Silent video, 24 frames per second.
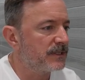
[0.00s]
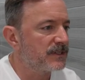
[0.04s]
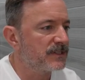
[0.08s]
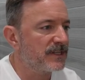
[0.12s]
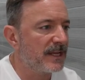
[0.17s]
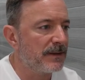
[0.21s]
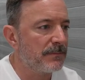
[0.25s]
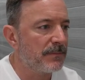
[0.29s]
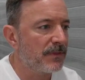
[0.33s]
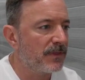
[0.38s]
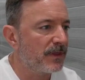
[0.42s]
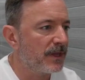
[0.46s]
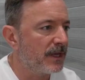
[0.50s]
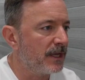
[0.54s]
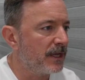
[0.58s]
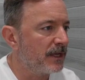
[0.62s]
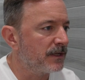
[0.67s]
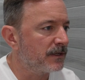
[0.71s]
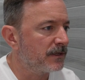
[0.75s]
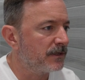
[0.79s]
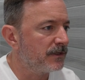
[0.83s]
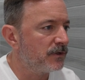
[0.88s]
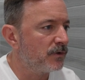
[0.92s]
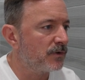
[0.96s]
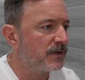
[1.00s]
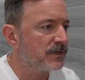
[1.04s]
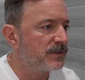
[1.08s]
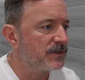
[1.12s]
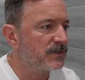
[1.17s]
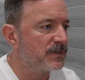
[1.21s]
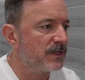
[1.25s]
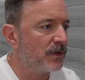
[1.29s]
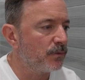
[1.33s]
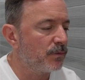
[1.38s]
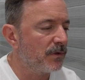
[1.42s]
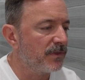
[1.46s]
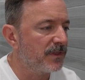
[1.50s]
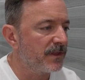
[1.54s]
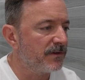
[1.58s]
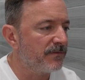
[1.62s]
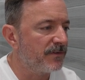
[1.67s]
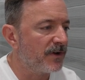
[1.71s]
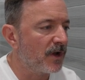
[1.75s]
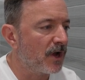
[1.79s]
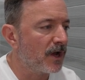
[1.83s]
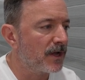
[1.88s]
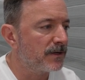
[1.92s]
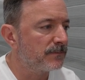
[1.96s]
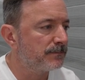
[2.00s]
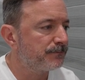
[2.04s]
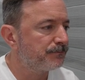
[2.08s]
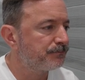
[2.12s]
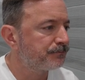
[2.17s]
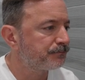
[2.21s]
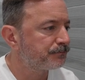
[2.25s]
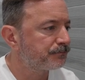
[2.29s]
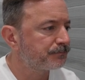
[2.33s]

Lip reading: Same thing, you can see what they've got.